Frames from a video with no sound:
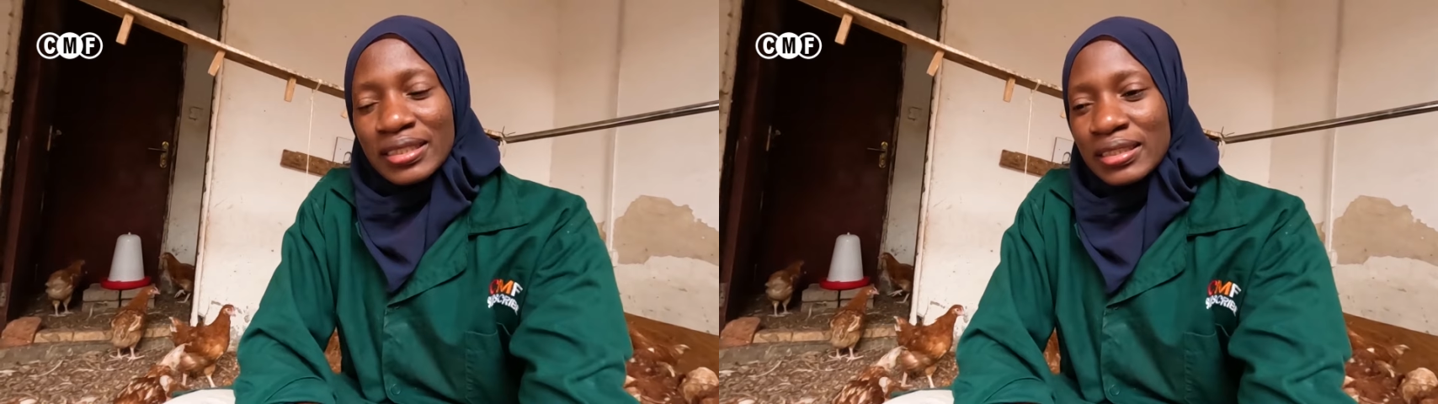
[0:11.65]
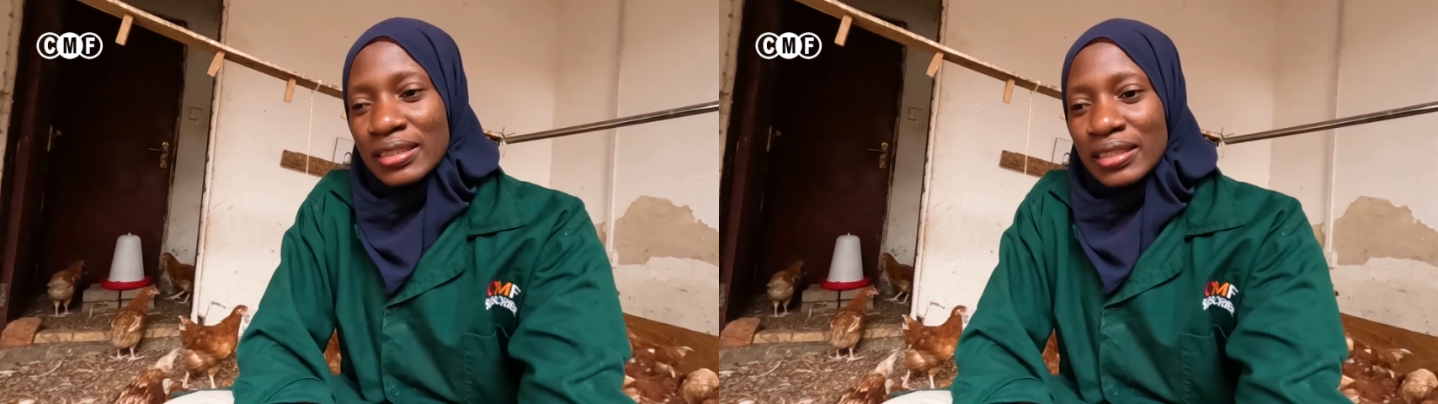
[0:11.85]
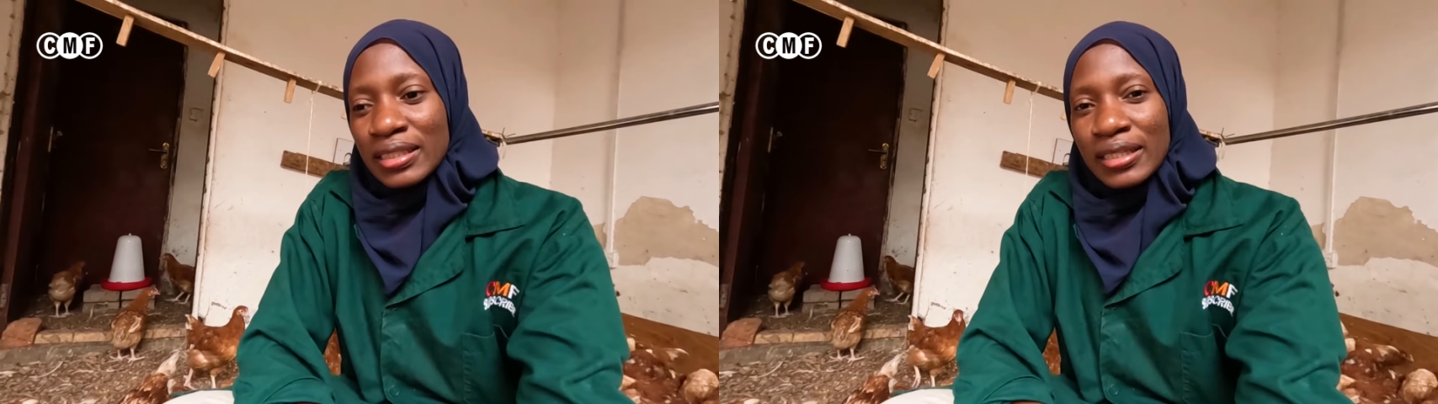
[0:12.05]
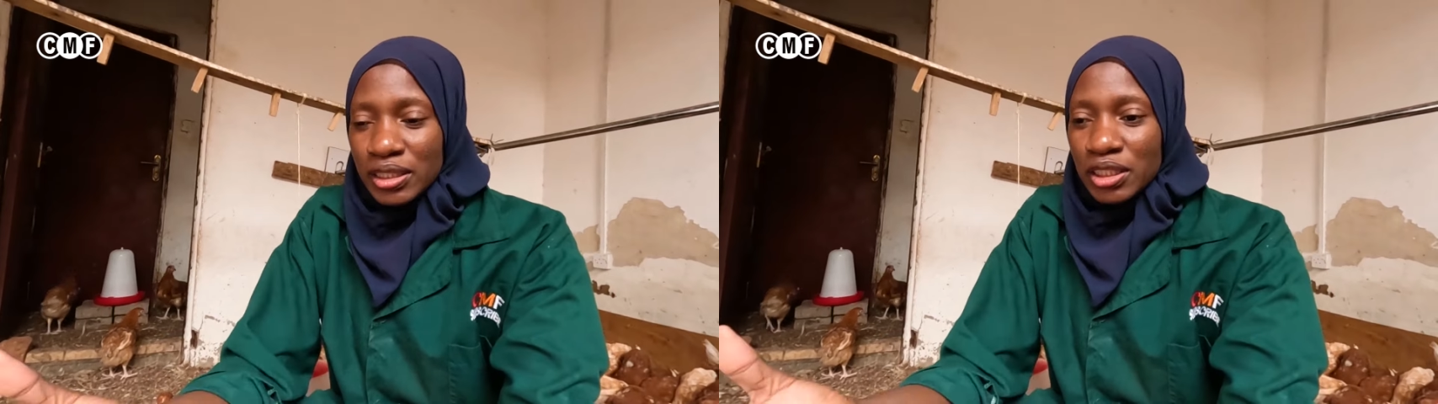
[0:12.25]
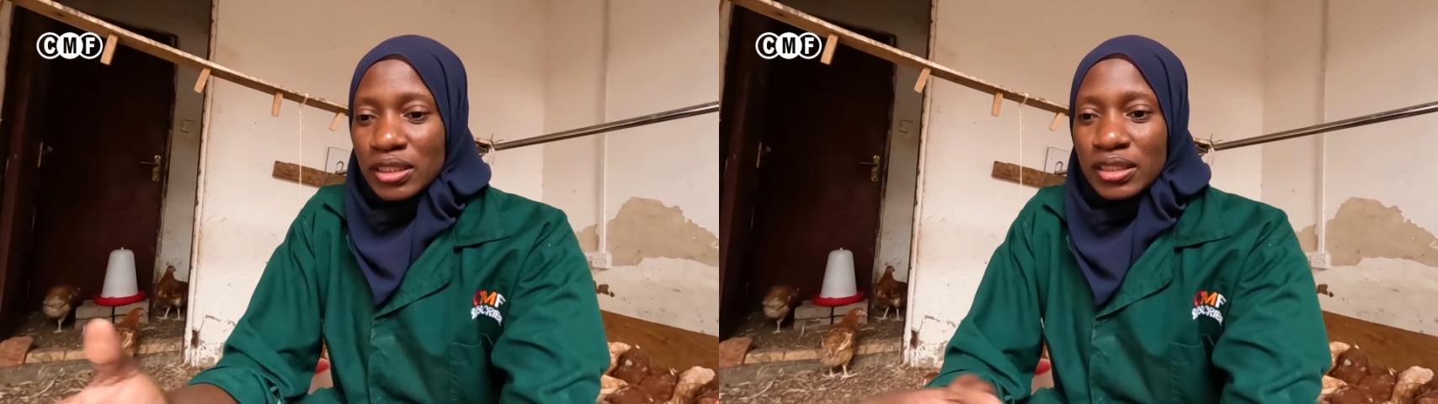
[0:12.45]
She's
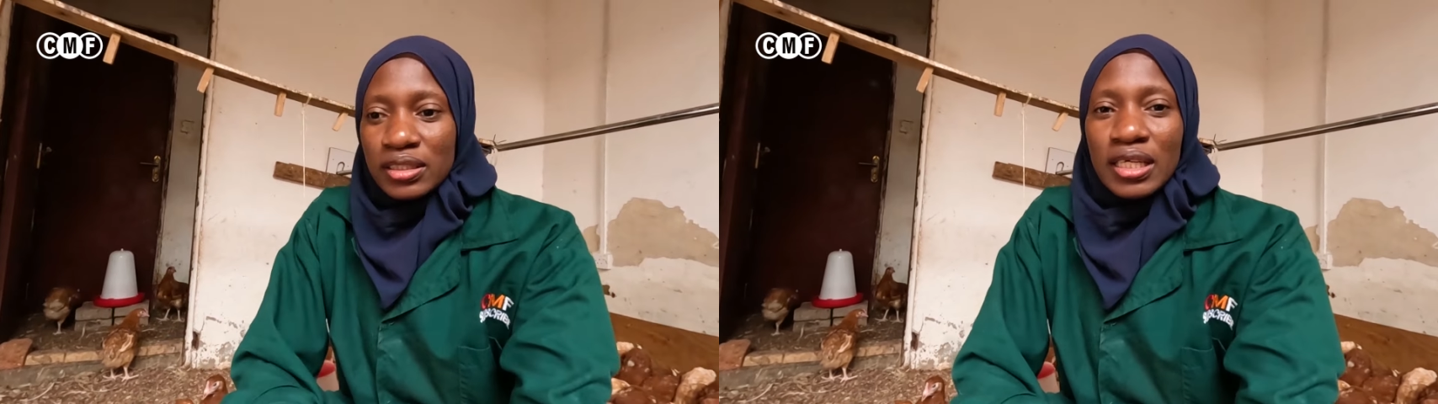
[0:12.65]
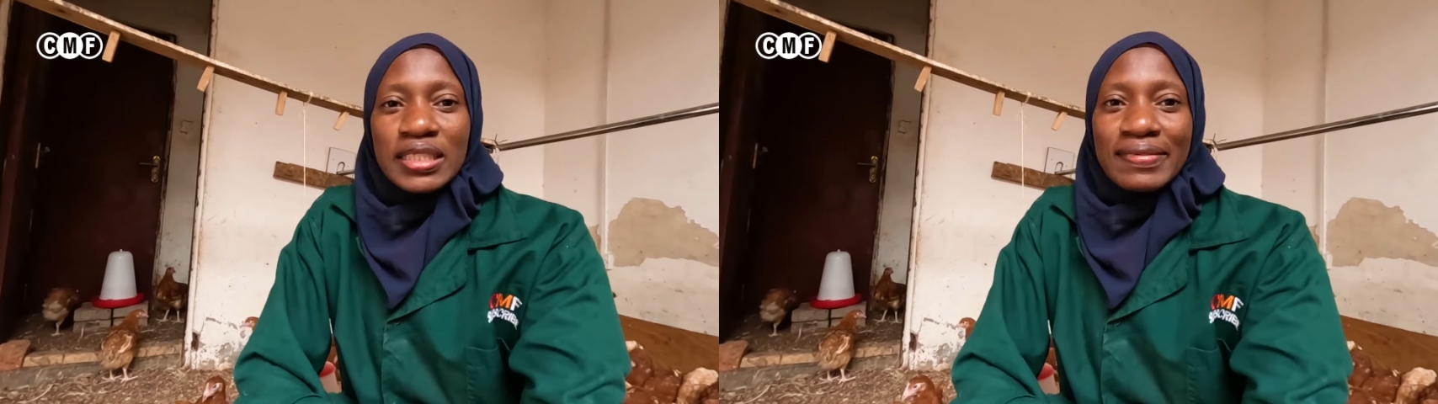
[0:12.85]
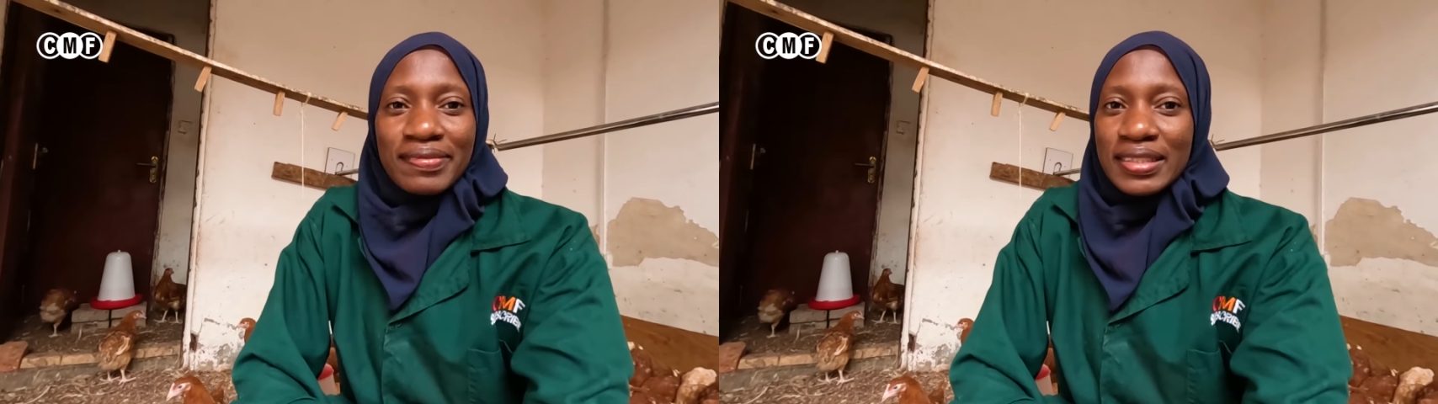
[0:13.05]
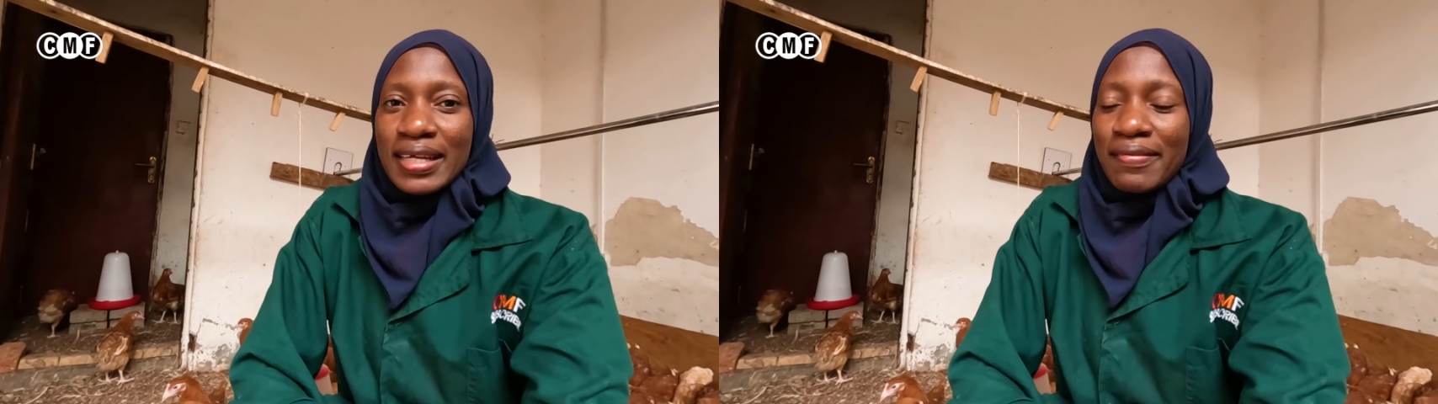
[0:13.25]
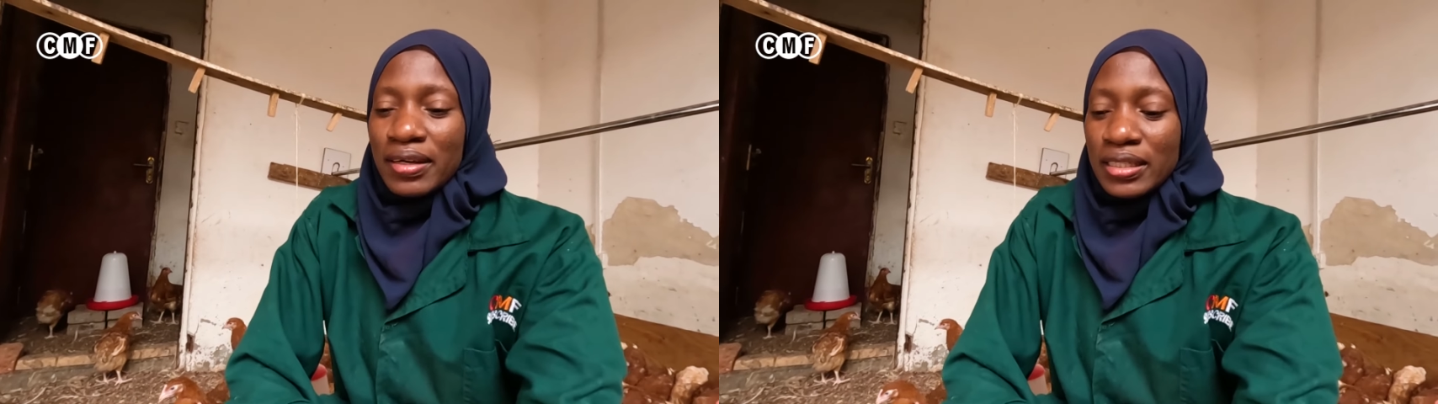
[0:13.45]
a civil
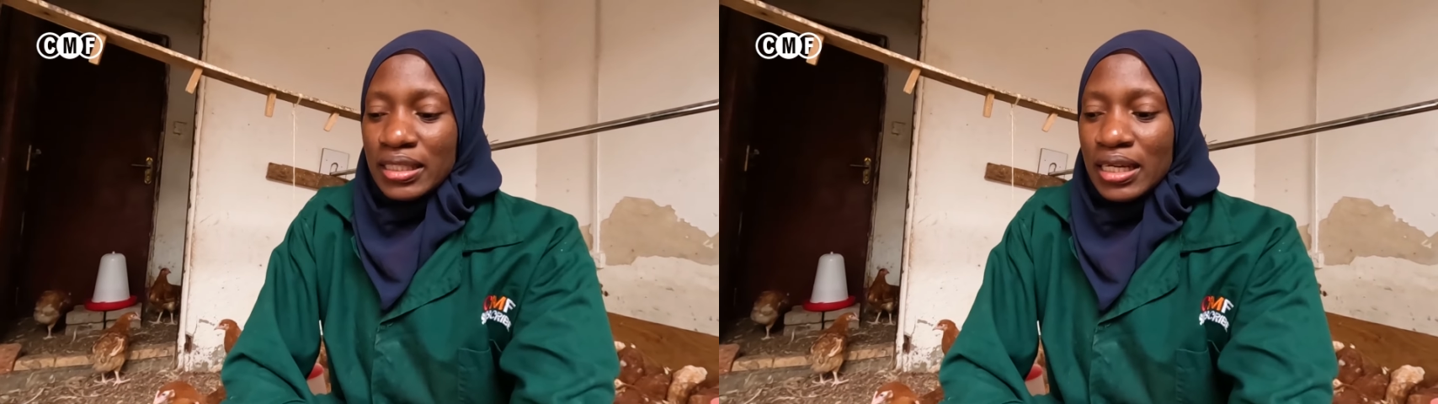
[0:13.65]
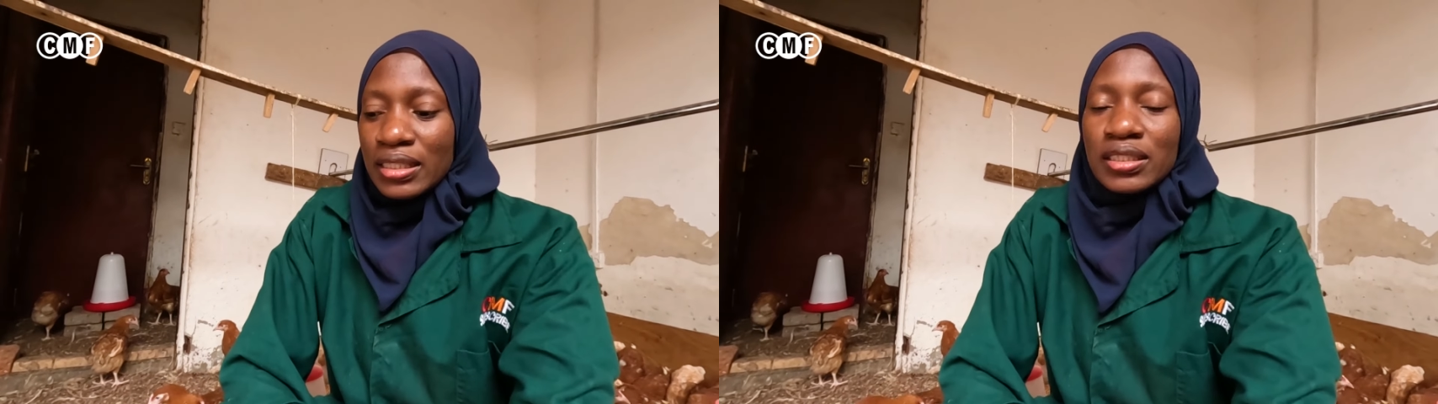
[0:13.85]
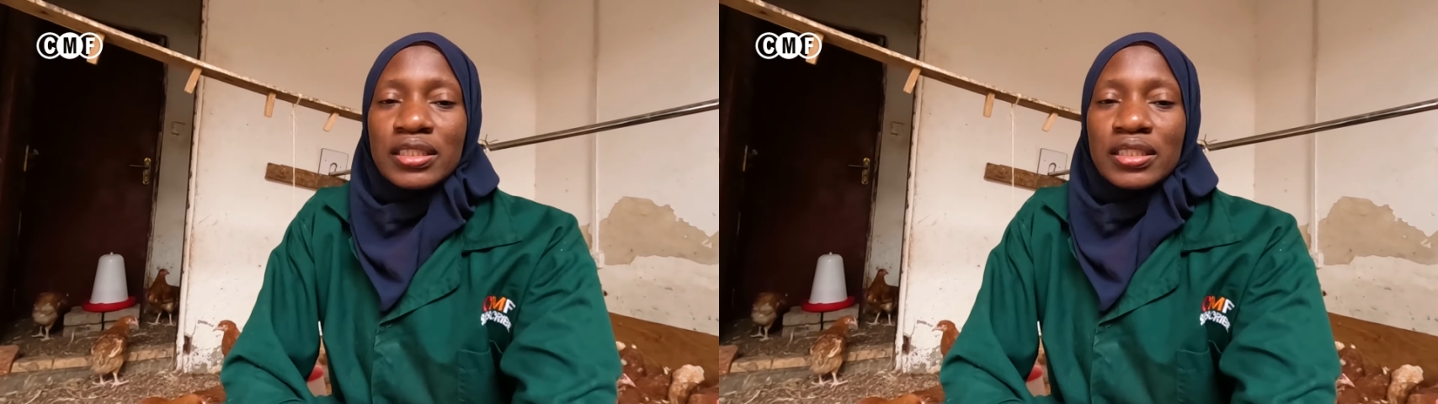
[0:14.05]
servant and